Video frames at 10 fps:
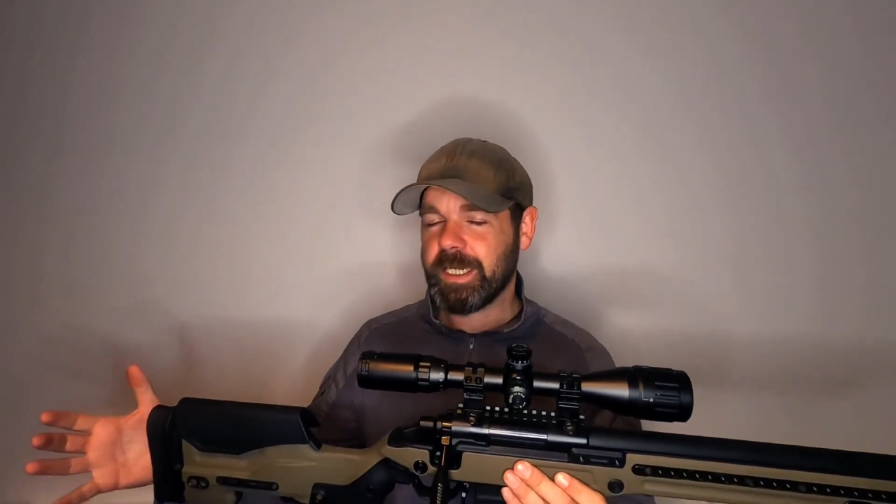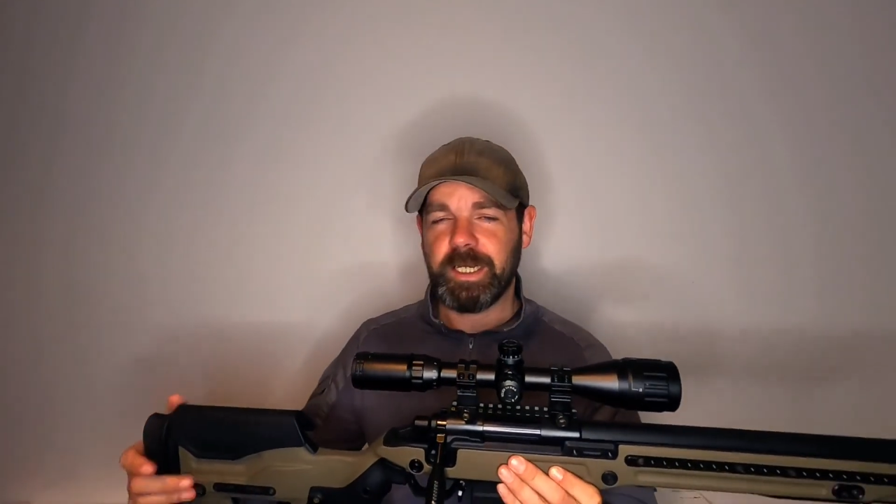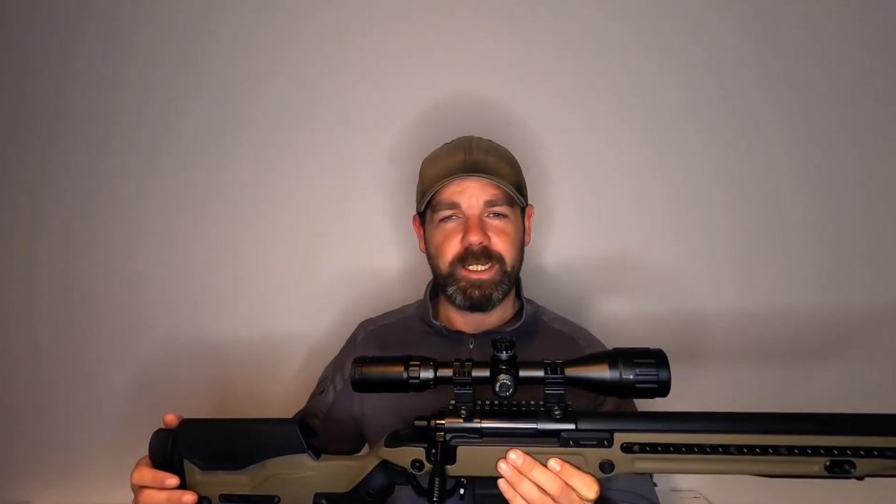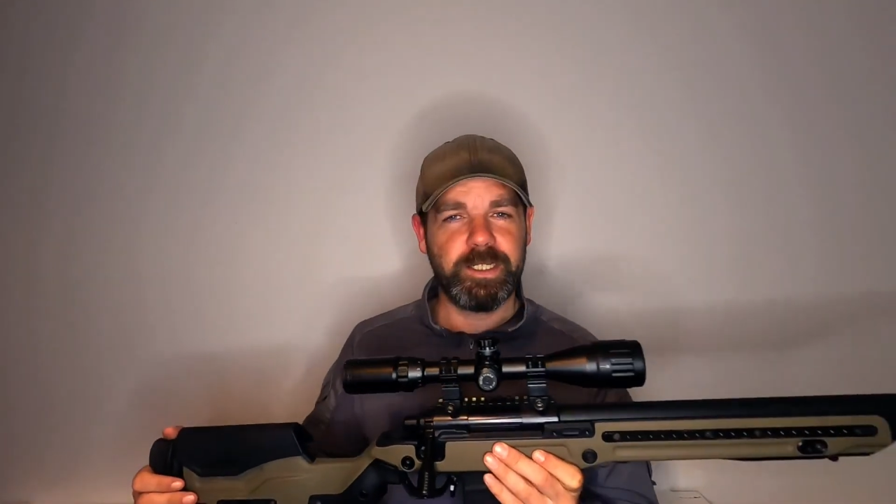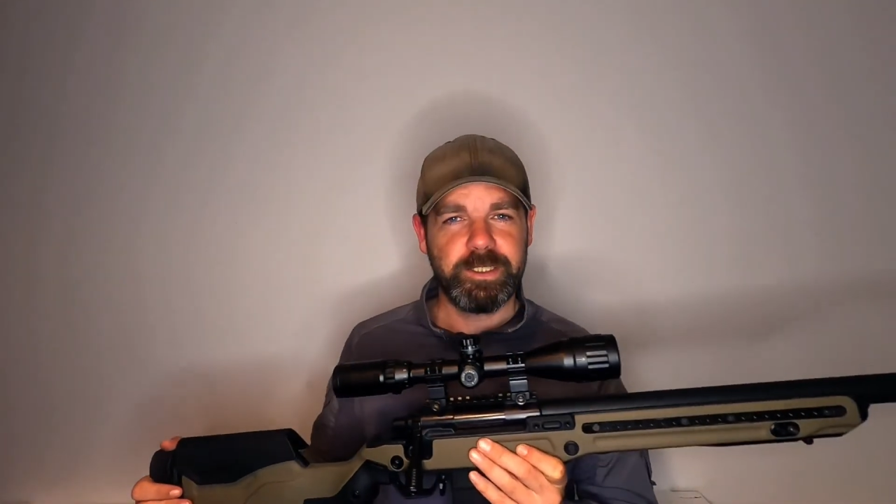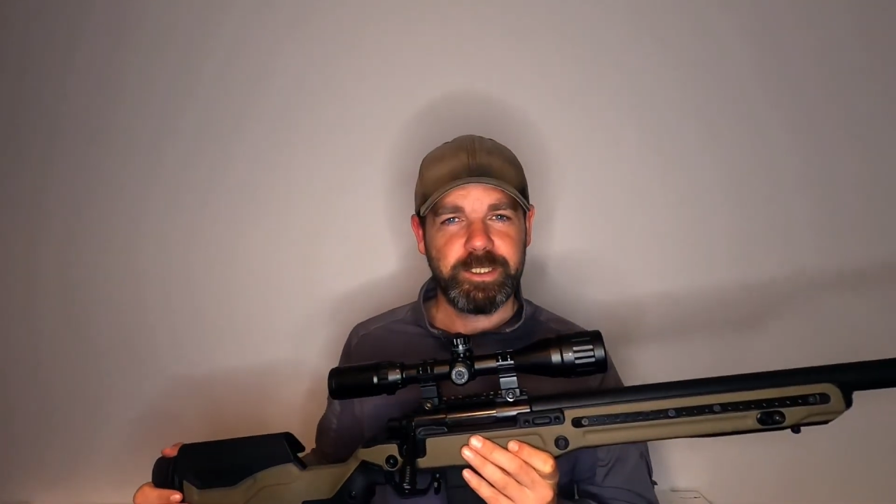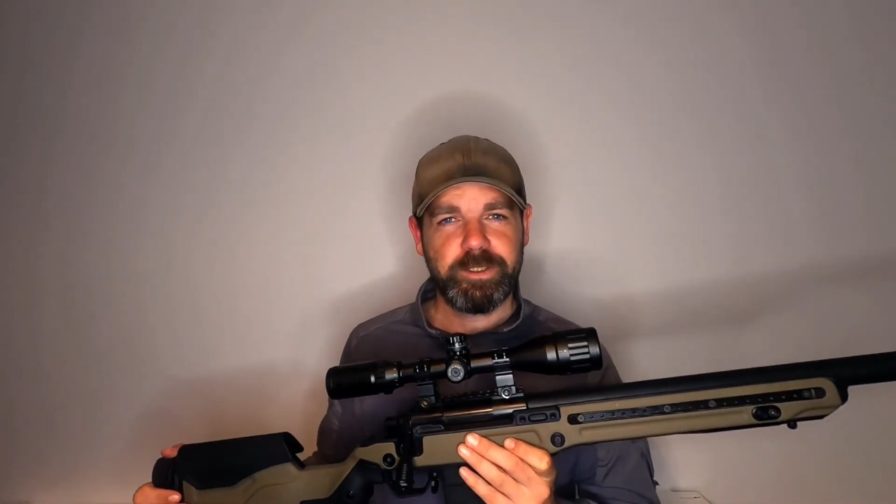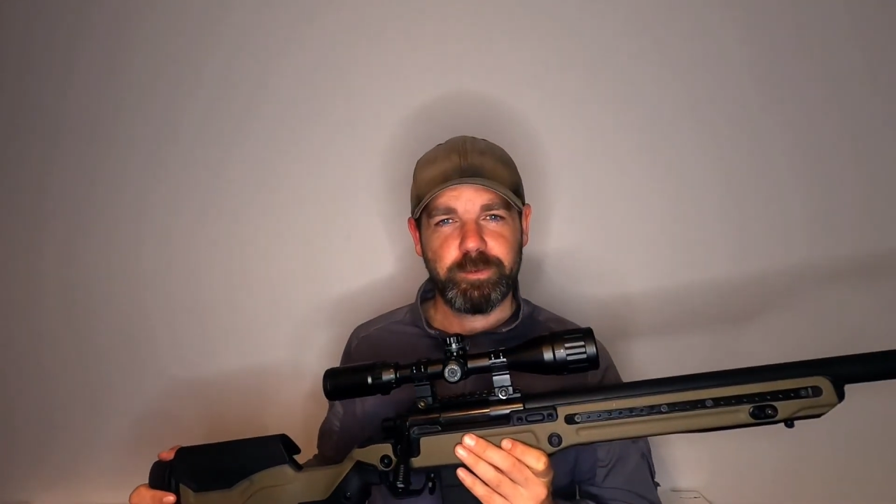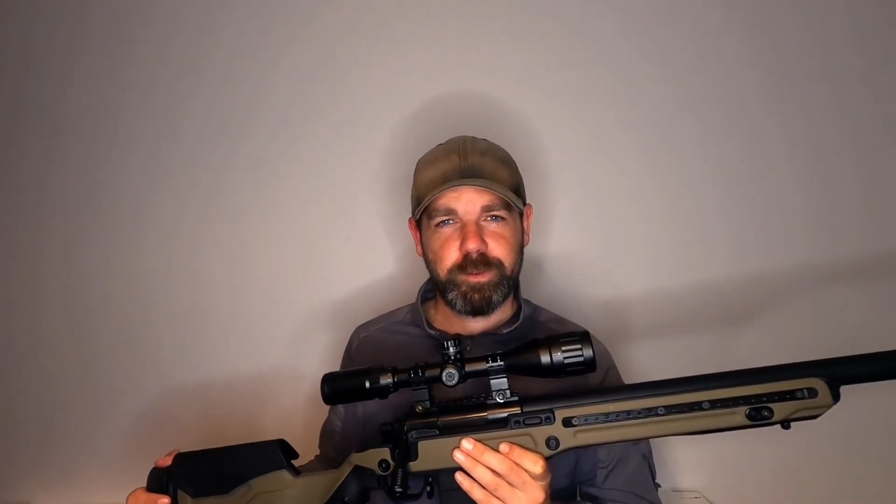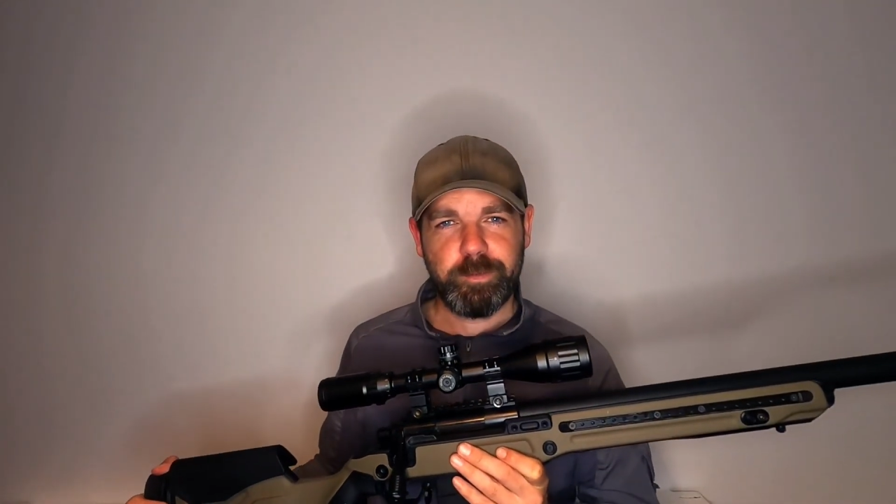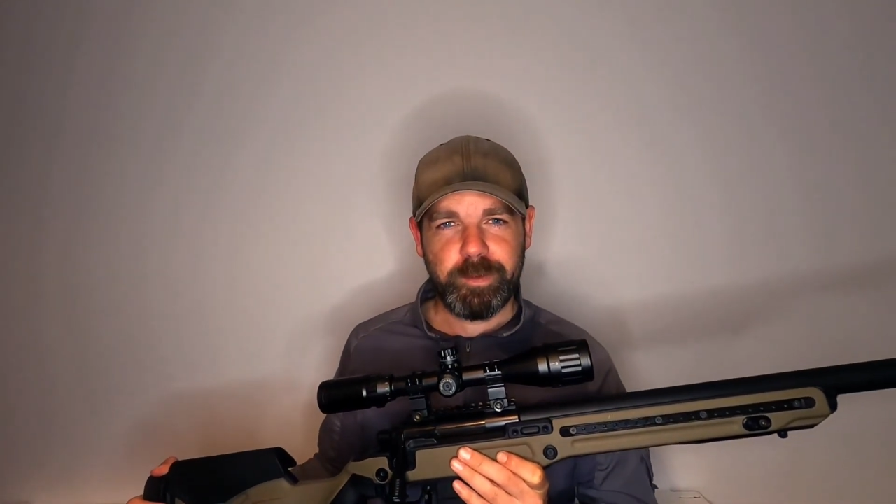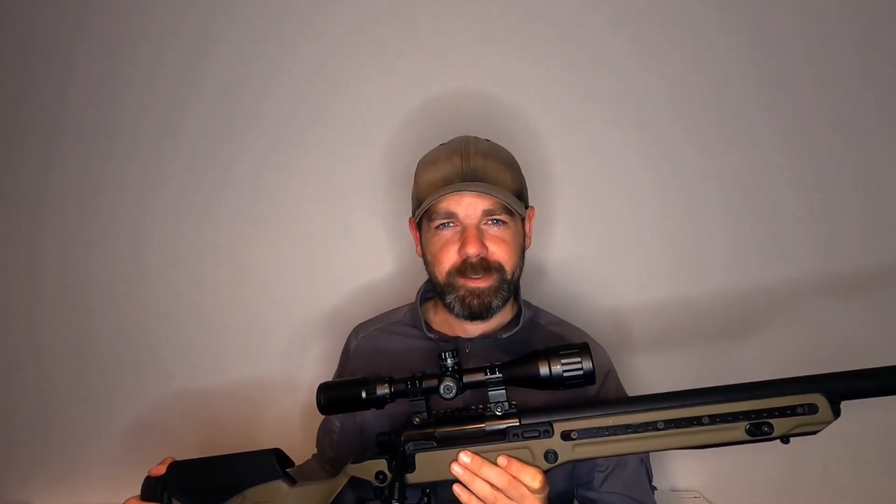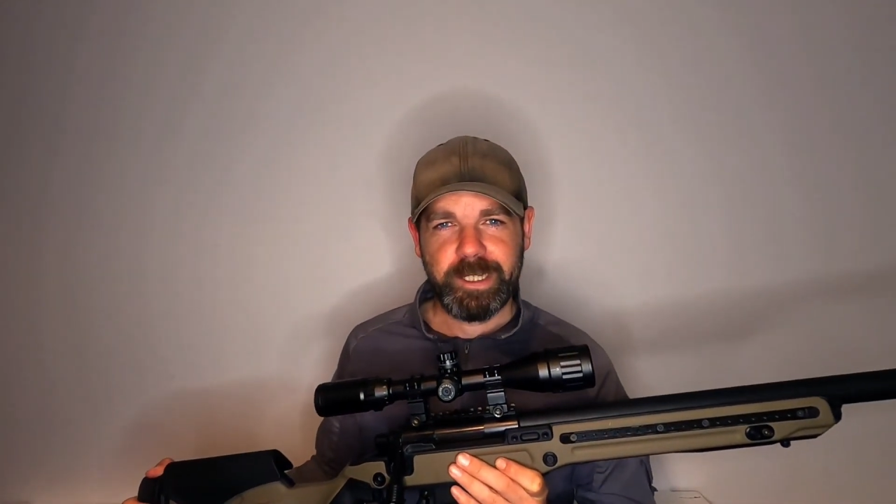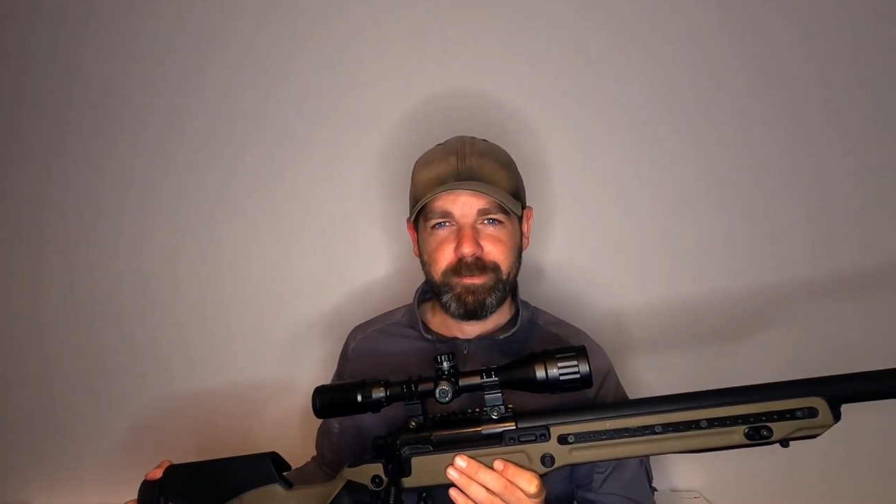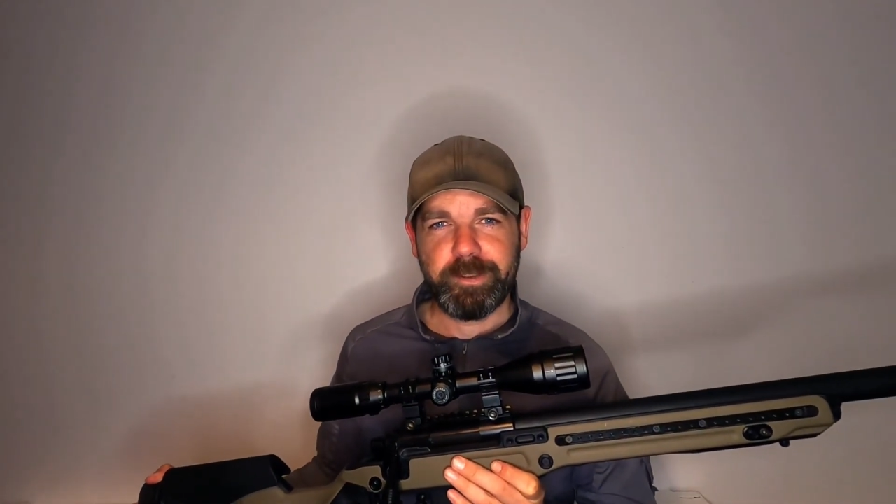and enjoy where we're
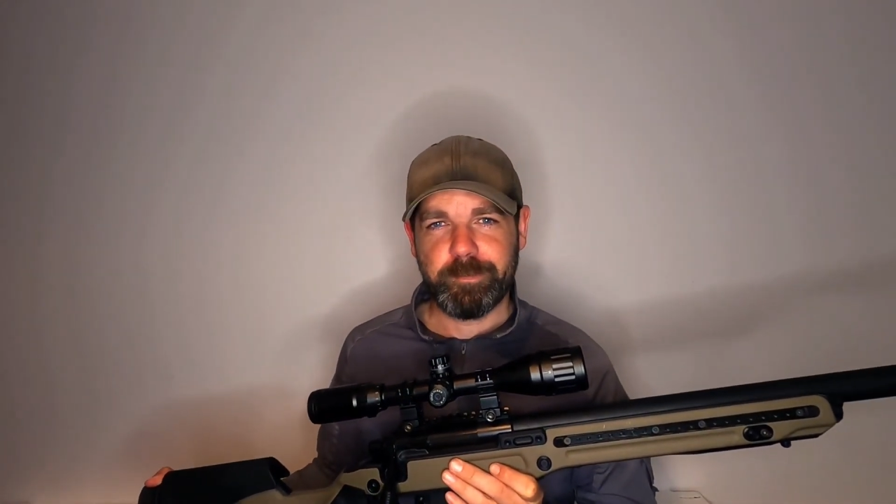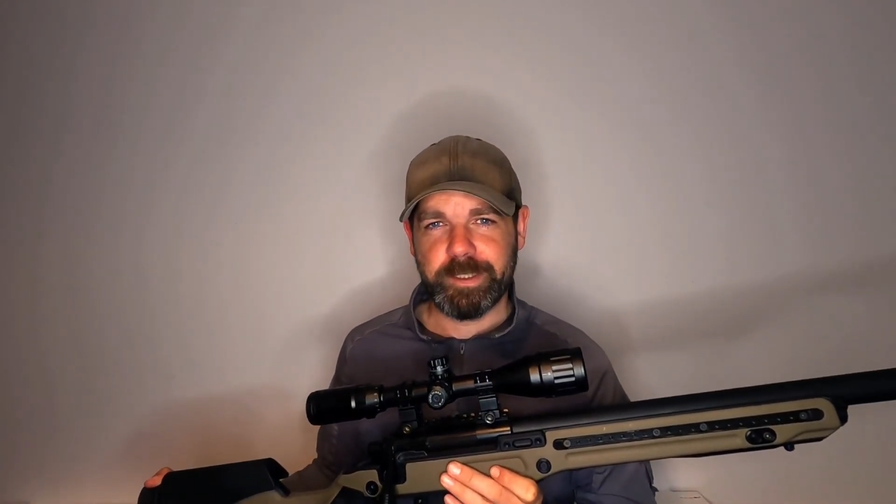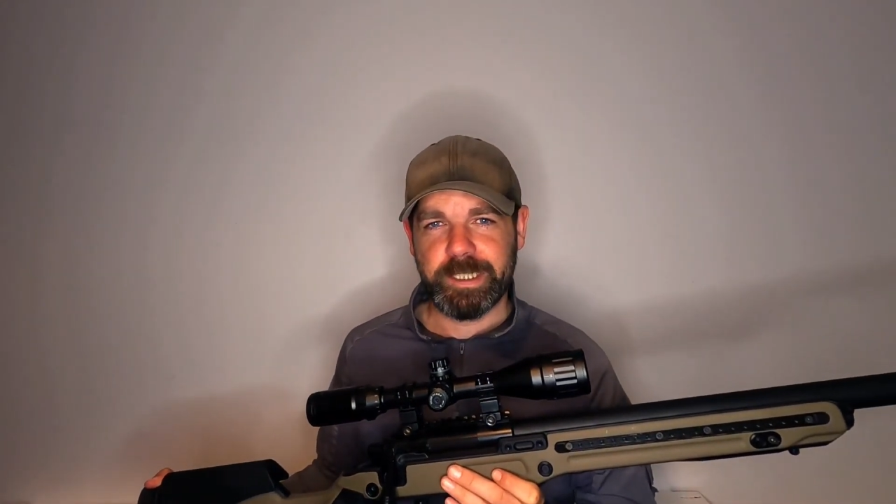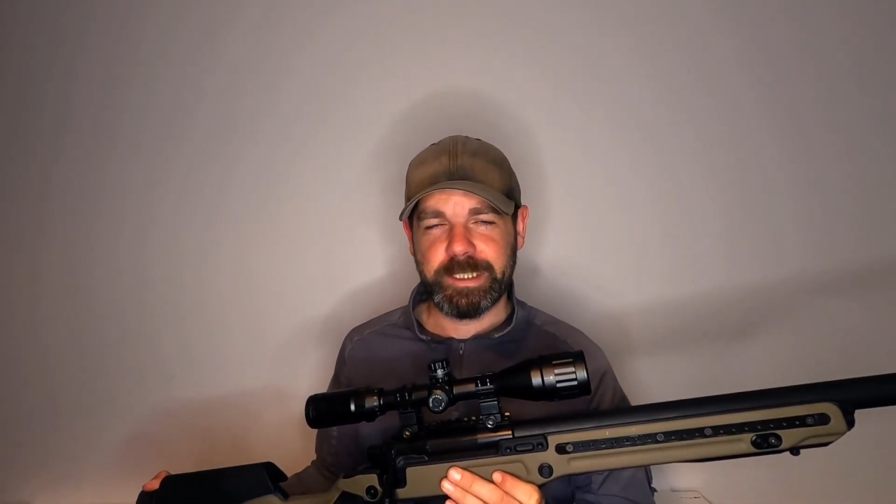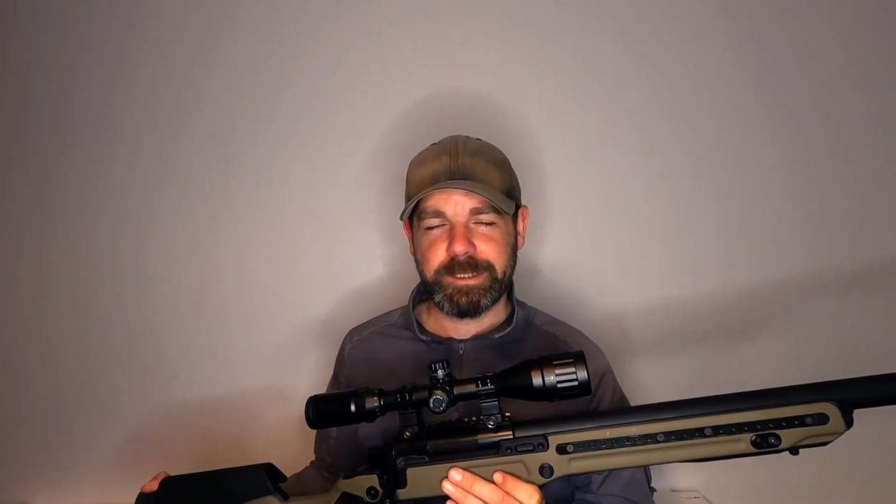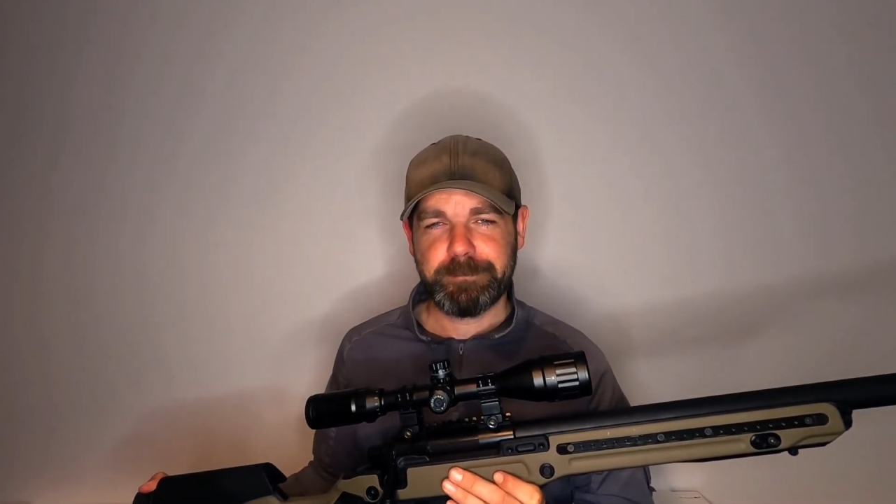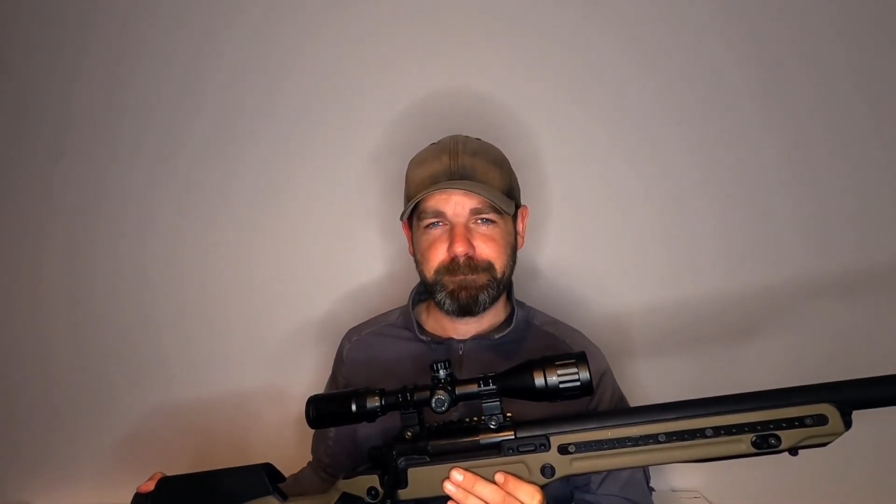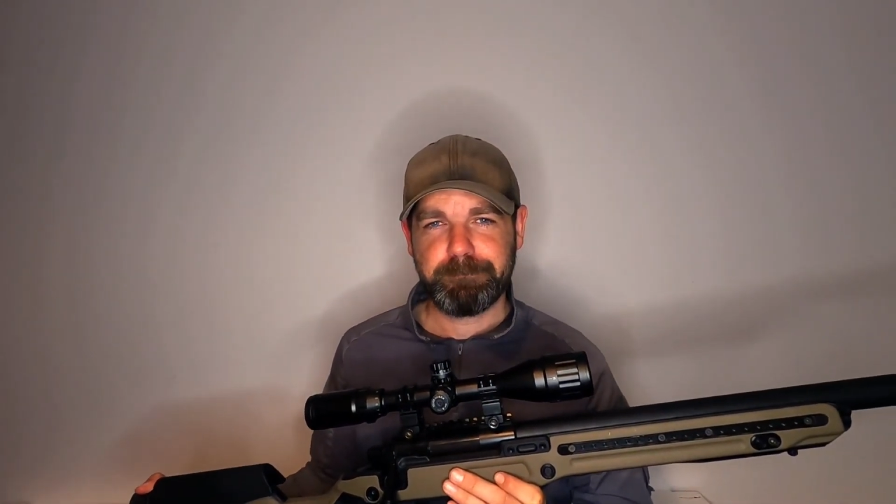going with this.